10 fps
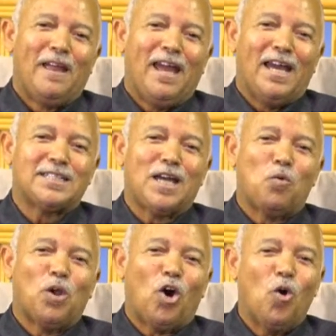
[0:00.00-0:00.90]
as I
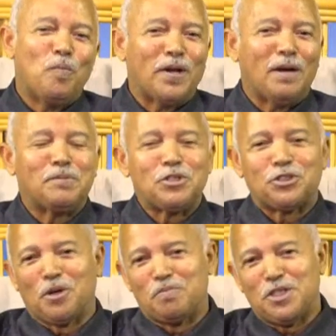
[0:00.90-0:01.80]
will open up the
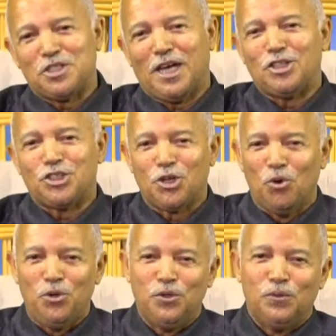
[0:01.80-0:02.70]
scriptures and
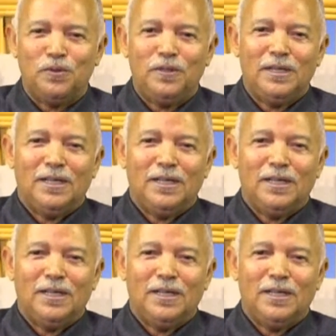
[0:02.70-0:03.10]
show you